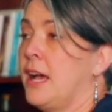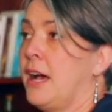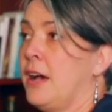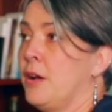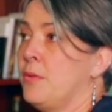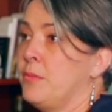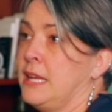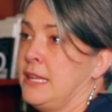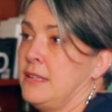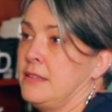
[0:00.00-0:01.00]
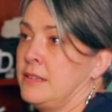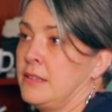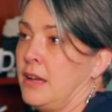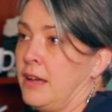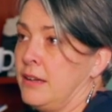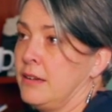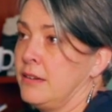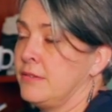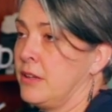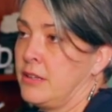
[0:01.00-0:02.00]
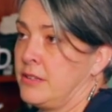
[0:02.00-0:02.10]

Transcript: um, in uh,